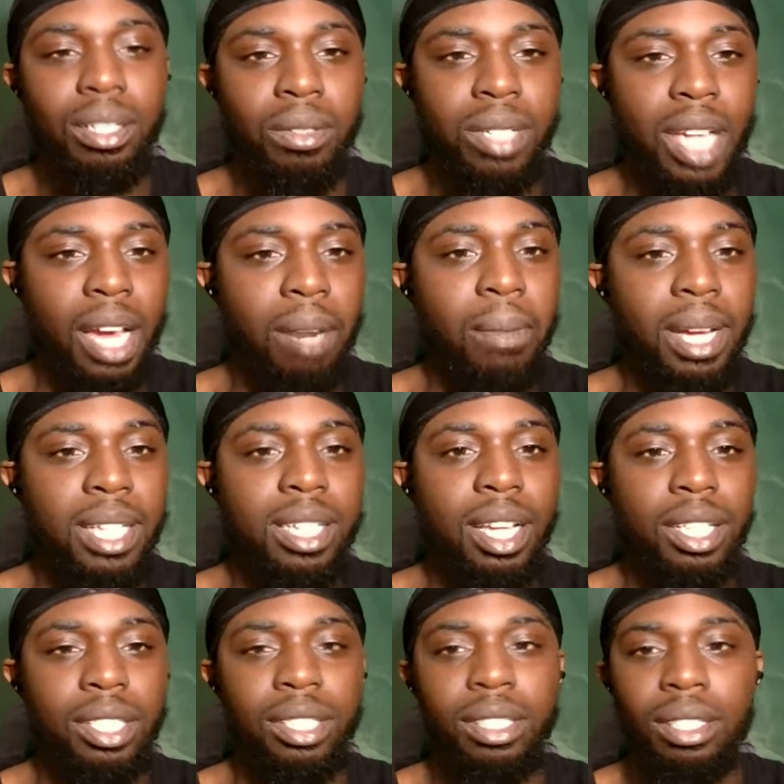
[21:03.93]
it was out of my
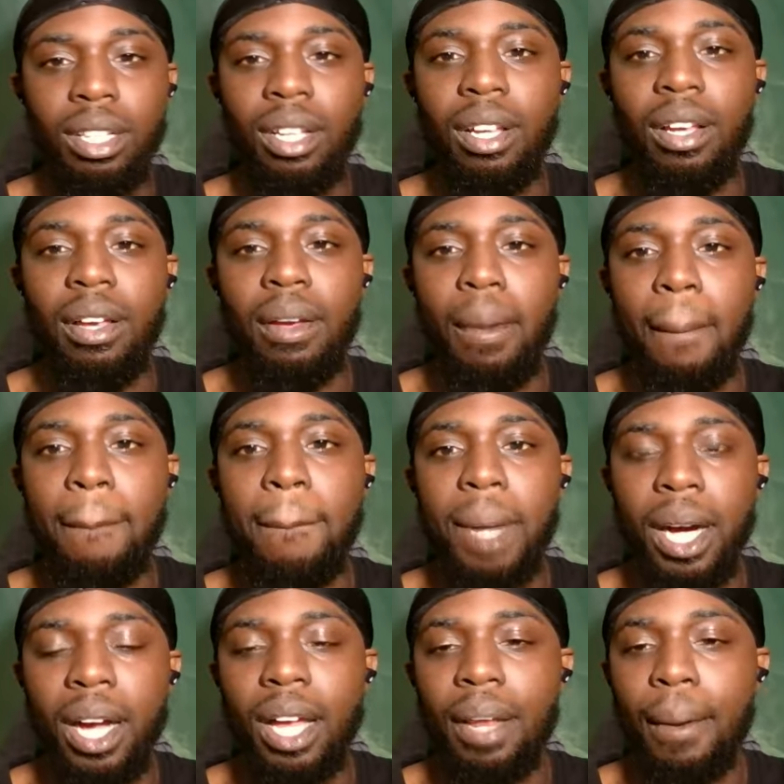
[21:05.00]
session,
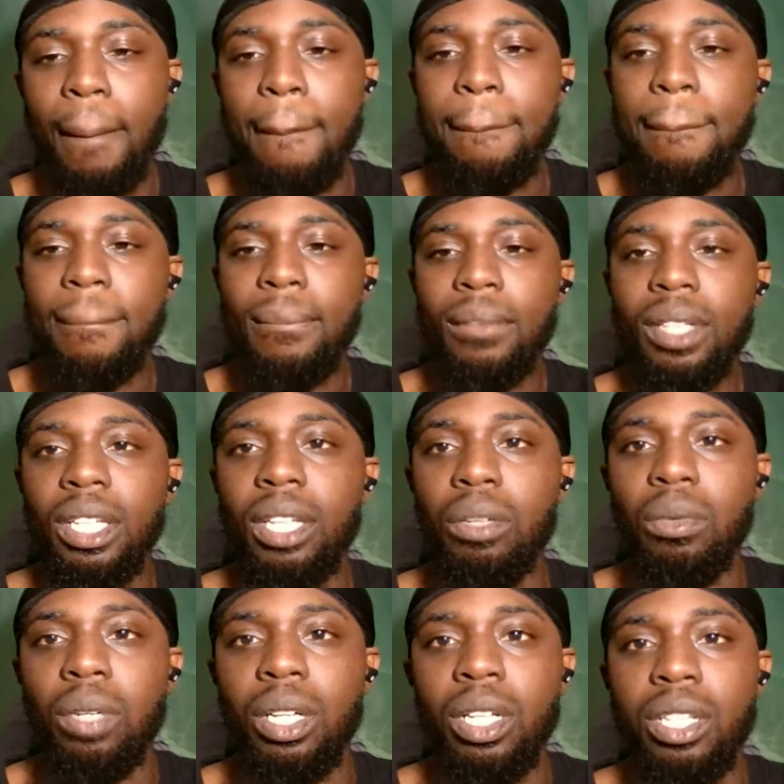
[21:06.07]
but it
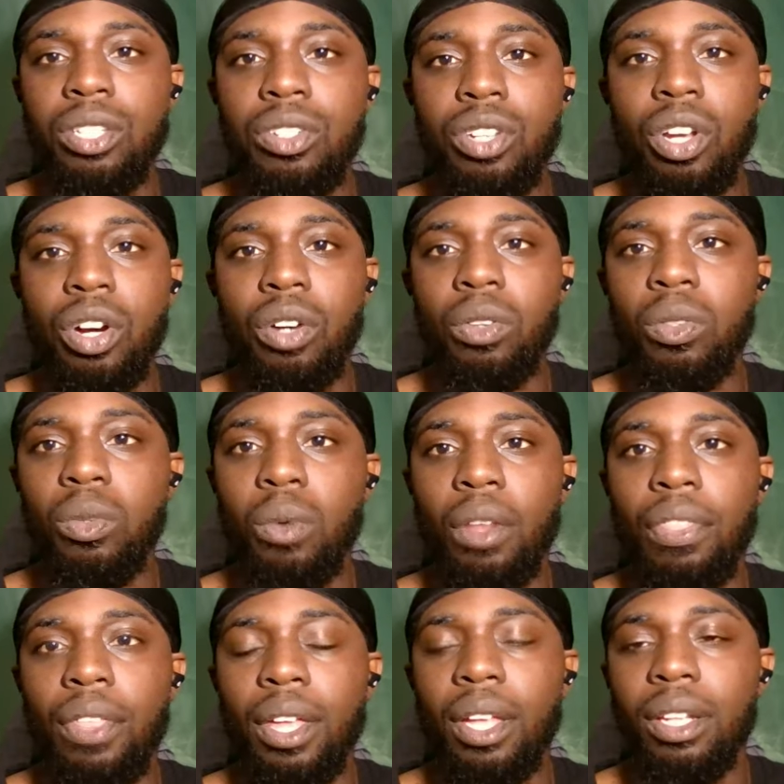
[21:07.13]
was,
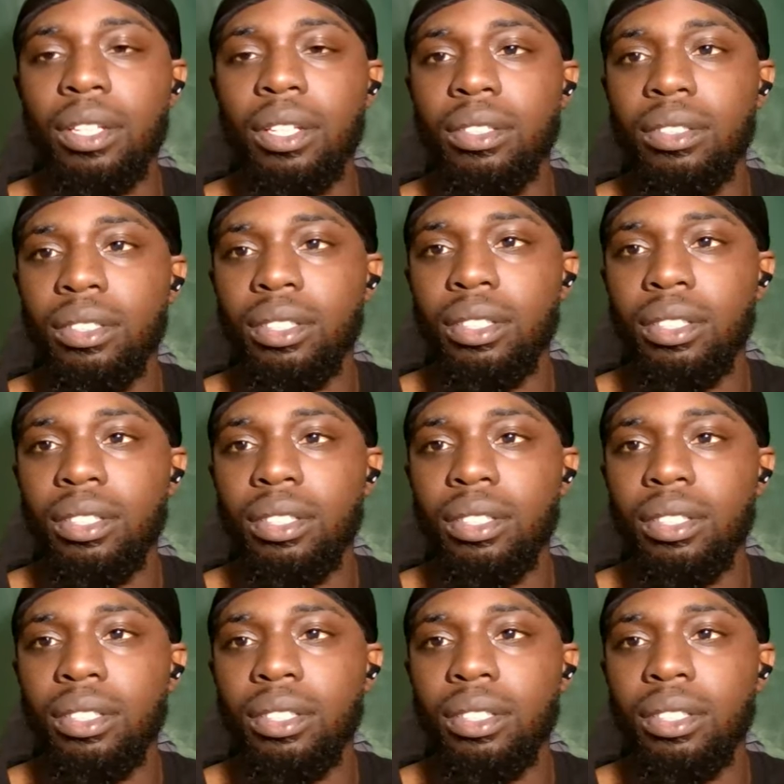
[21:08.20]
within